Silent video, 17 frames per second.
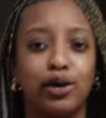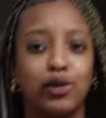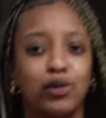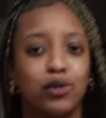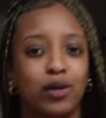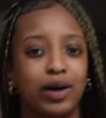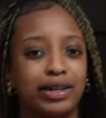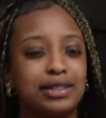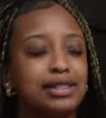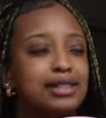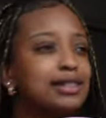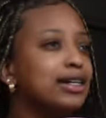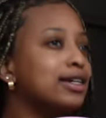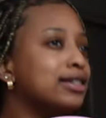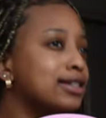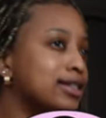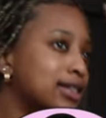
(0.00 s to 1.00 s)

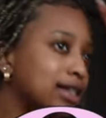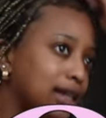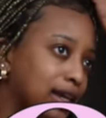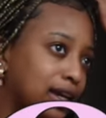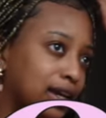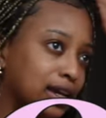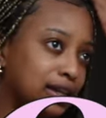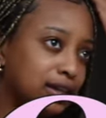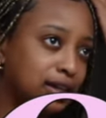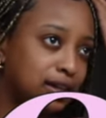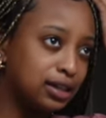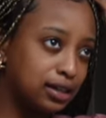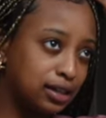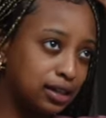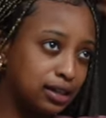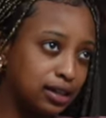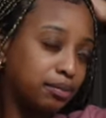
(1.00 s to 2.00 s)
1:16
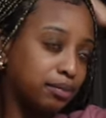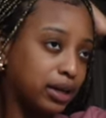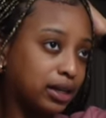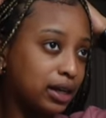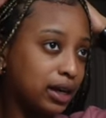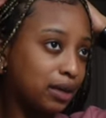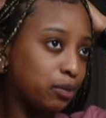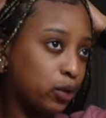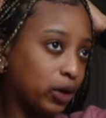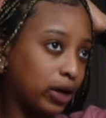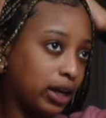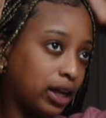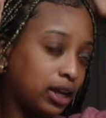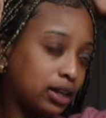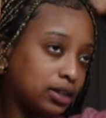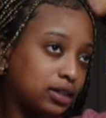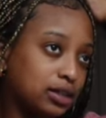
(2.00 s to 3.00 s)
Monday
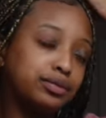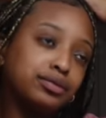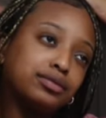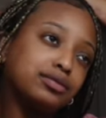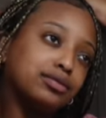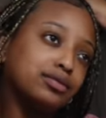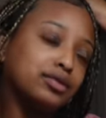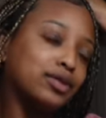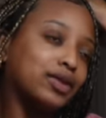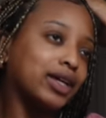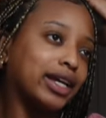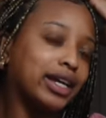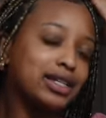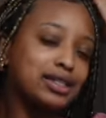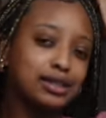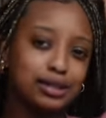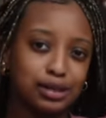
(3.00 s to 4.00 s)
morning. Well, I
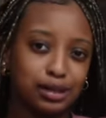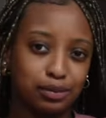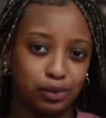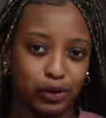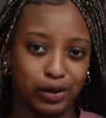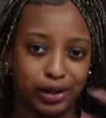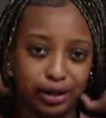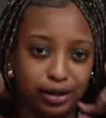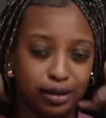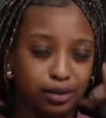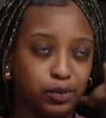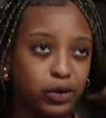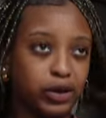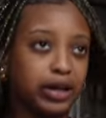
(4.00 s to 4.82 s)
guess it's not morning anymore.